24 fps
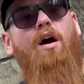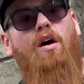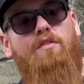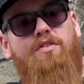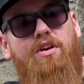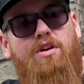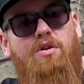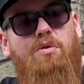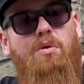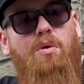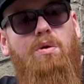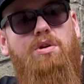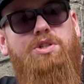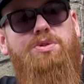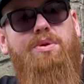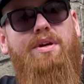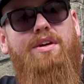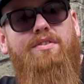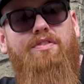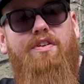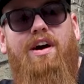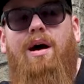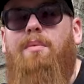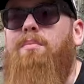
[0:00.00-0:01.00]
of the
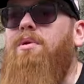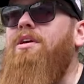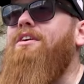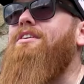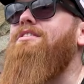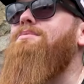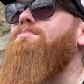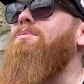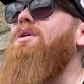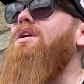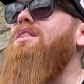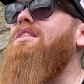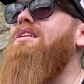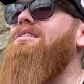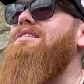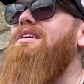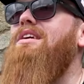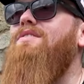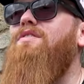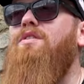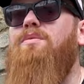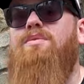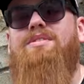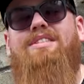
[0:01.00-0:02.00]
Crawshay family, because Merthyr
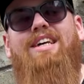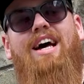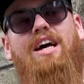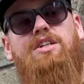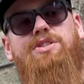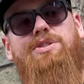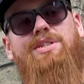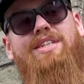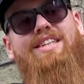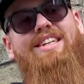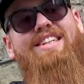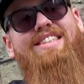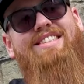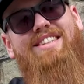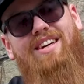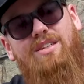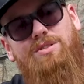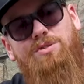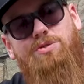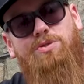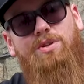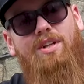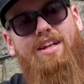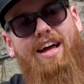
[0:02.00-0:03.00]
Tydfil was actually the
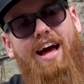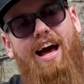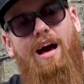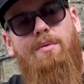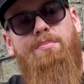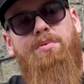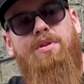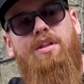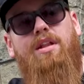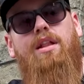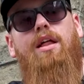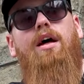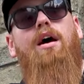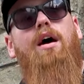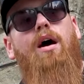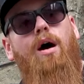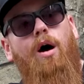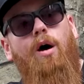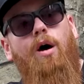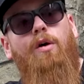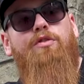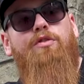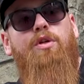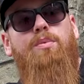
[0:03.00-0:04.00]
industrial capital
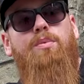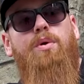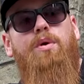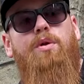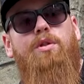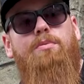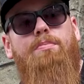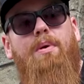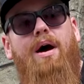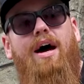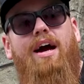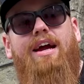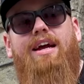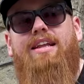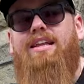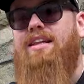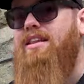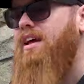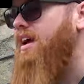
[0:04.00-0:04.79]
of the world back in the